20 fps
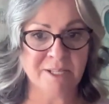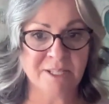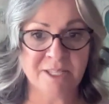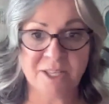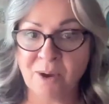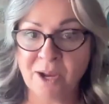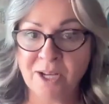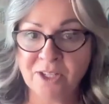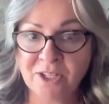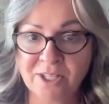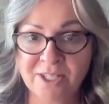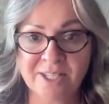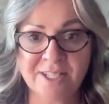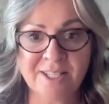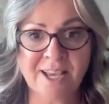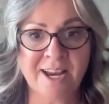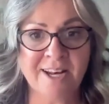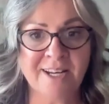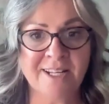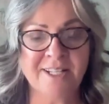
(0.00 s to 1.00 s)
So I just
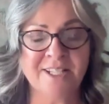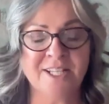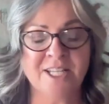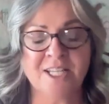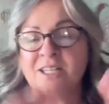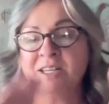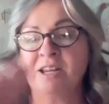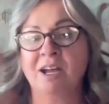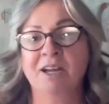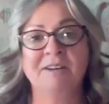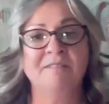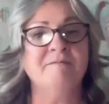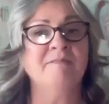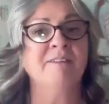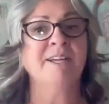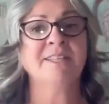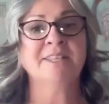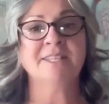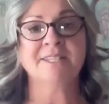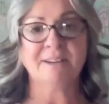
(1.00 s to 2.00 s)
decided to not invite